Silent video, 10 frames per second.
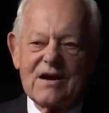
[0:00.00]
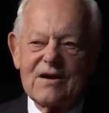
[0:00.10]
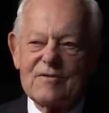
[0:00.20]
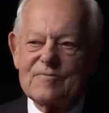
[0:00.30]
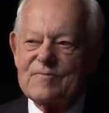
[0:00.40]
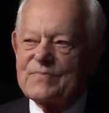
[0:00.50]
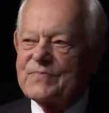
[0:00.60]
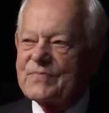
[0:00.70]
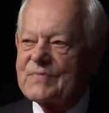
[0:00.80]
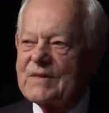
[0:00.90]
um,
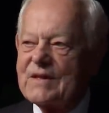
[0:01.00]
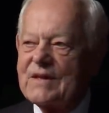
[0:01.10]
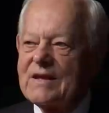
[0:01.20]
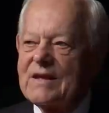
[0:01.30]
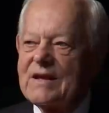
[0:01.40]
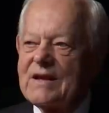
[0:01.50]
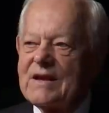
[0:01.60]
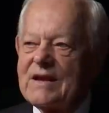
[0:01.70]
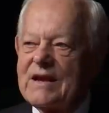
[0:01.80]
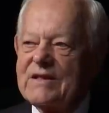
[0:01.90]

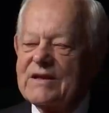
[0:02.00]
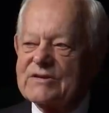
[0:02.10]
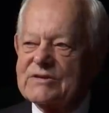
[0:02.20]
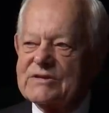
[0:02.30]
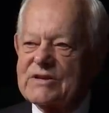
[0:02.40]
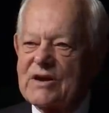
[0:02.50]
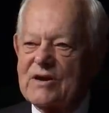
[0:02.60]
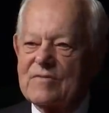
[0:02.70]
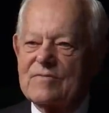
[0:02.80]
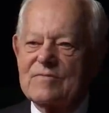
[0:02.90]
in this
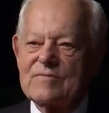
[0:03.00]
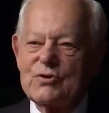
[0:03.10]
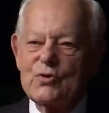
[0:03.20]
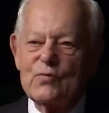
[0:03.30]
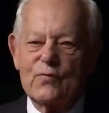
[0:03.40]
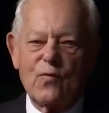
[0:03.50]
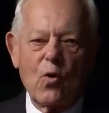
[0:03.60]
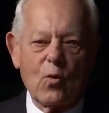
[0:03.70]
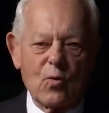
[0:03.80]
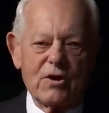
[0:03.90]
uh, new
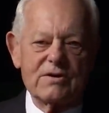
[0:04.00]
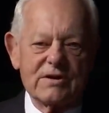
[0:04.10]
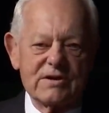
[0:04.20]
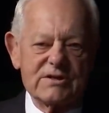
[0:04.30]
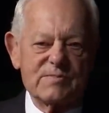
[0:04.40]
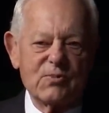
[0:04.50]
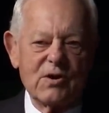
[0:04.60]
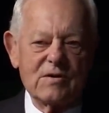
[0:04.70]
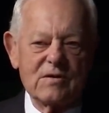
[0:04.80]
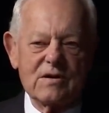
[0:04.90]
foreword to this
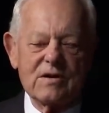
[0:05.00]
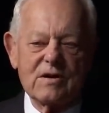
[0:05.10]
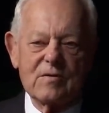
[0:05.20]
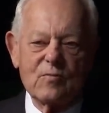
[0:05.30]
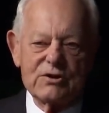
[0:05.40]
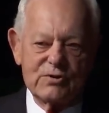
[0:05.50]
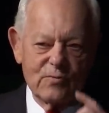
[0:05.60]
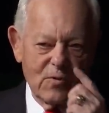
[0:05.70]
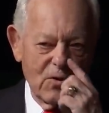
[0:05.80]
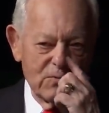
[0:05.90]
book, uh, which you
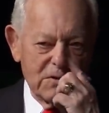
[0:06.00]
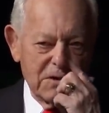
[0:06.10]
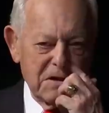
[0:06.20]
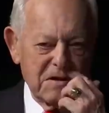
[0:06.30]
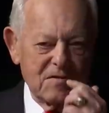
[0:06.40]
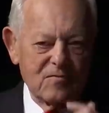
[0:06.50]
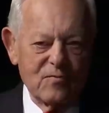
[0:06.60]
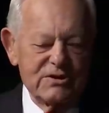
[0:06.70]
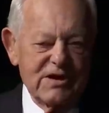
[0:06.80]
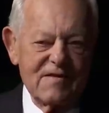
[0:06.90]
wrote, uh,
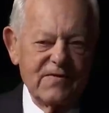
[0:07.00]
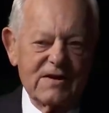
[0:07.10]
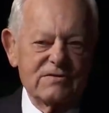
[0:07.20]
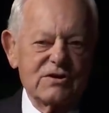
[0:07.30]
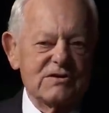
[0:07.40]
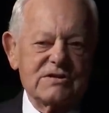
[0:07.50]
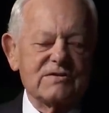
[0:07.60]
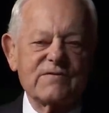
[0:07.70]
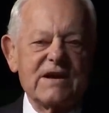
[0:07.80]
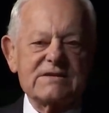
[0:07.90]
which I found just
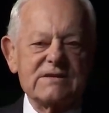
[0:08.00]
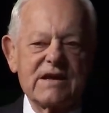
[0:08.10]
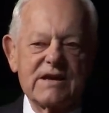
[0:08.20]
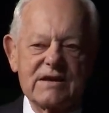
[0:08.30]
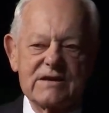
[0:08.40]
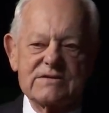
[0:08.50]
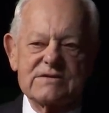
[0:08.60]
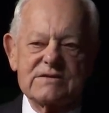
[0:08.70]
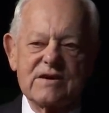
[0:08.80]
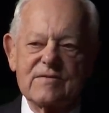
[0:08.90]
as fascinating
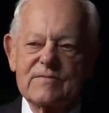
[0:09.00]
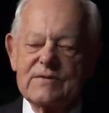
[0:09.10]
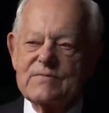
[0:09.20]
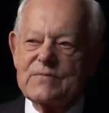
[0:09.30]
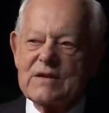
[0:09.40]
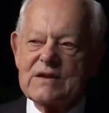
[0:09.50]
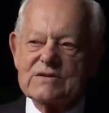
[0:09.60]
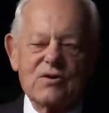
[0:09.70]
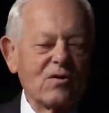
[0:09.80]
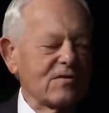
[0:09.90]
as uh,
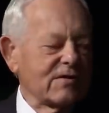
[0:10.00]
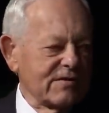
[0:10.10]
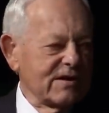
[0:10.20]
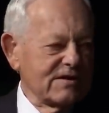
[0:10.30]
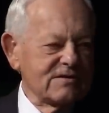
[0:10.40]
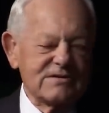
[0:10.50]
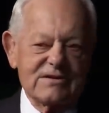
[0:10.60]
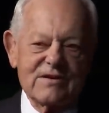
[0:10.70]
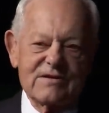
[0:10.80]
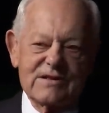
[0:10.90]
is all of the things
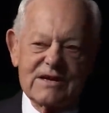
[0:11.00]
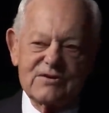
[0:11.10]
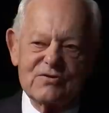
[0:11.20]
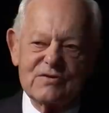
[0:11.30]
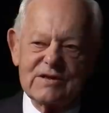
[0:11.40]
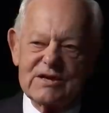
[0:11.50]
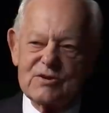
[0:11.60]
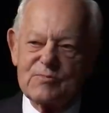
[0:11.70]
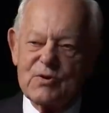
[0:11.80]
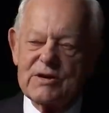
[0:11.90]
uh, that you that
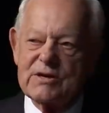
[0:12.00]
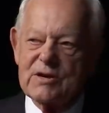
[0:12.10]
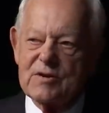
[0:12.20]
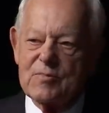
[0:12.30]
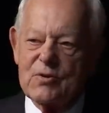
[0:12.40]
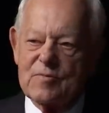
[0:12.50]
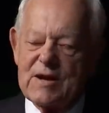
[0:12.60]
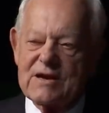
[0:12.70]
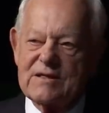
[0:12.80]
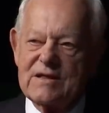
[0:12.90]
you put into the book
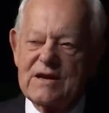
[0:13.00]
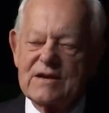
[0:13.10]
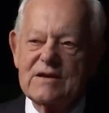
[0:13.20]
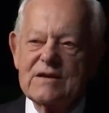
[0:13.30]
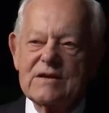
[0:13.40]
back then.